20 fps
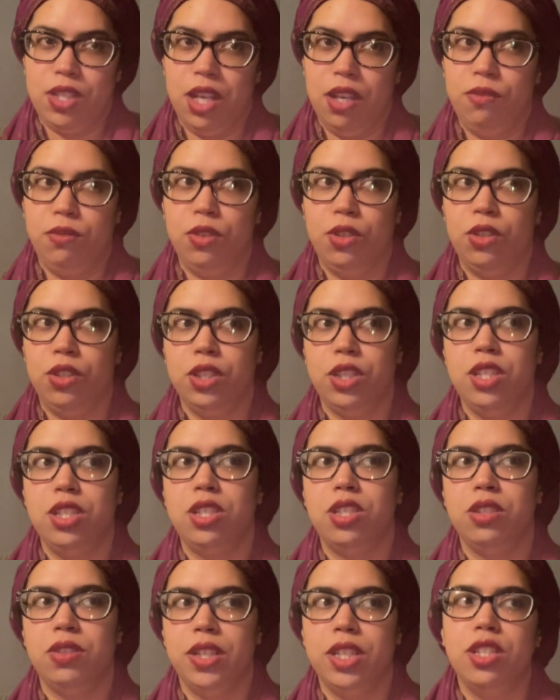of learning
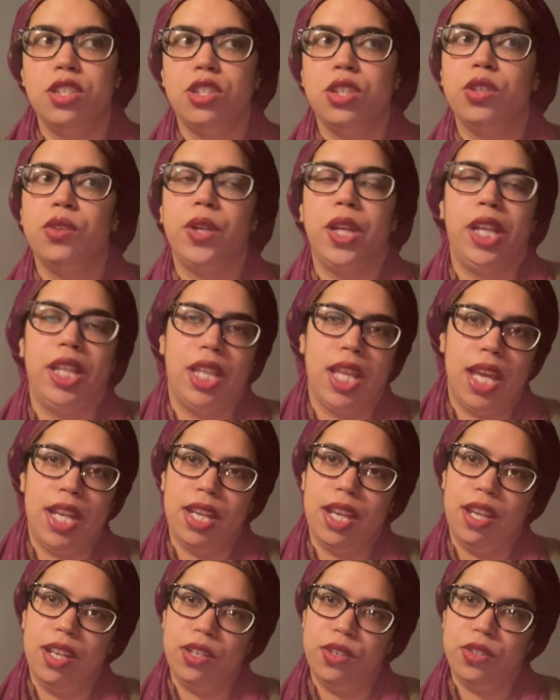to integrate that
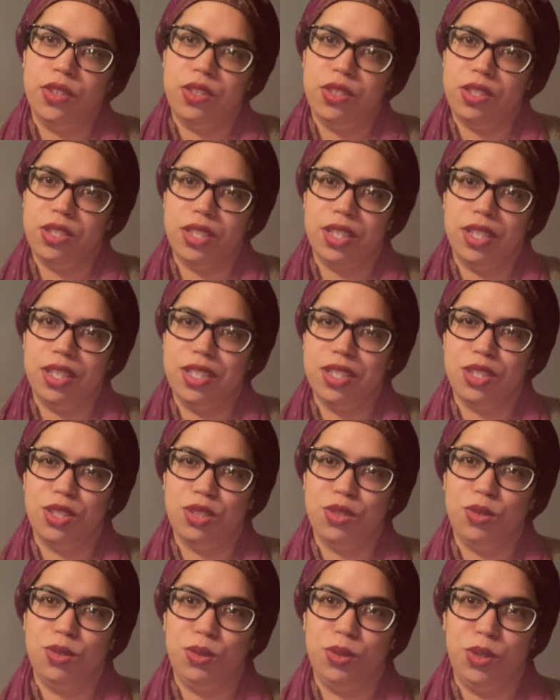energy
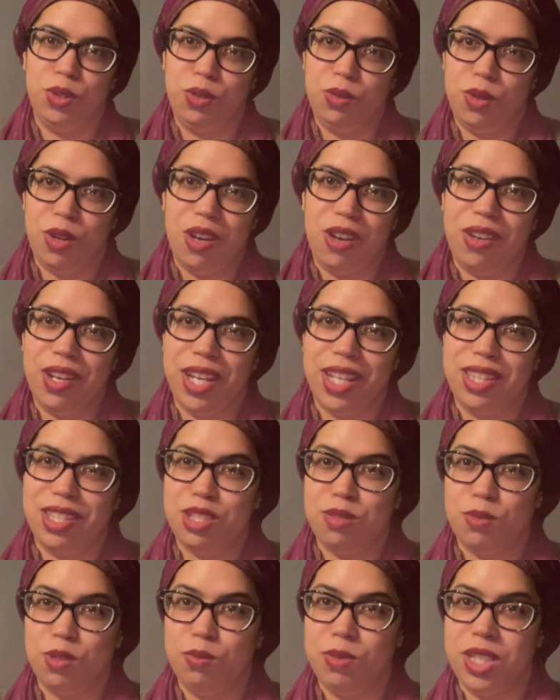into who you are at
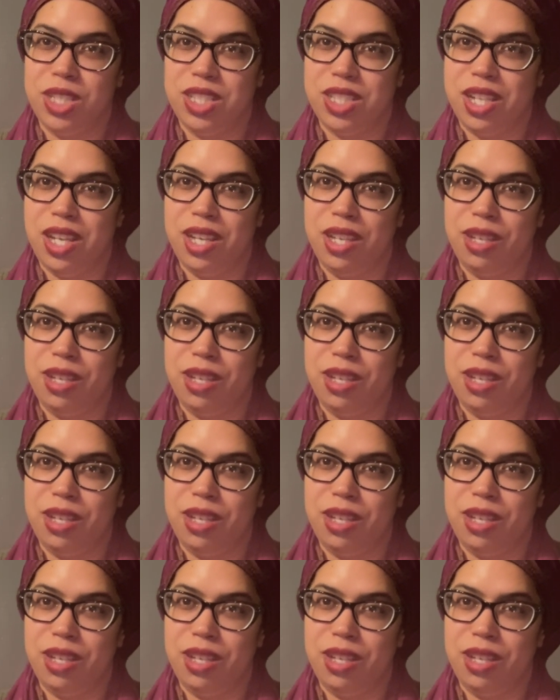this moment in time.